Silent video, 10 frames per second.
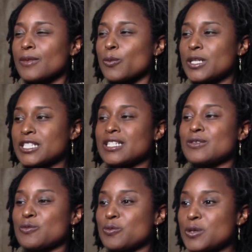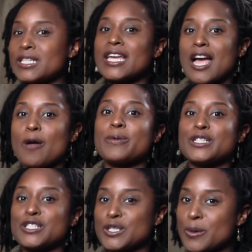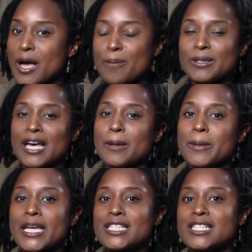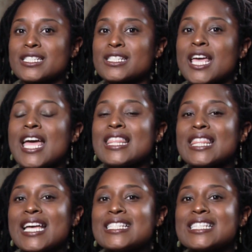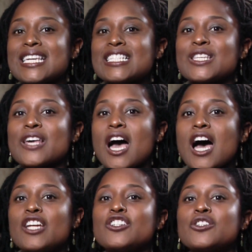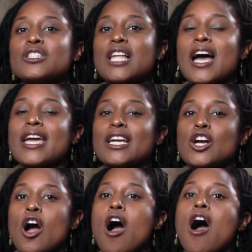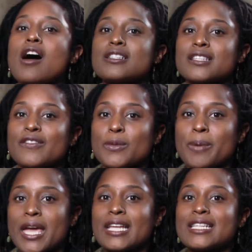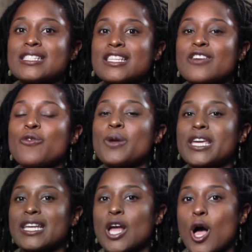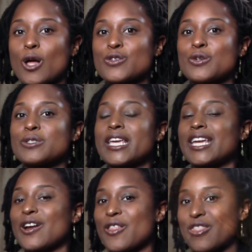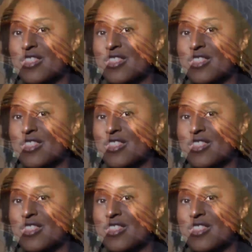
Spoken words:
which can really help and do help a lot of patients, let's get to the underlying cause of the pain and see if we can also take care of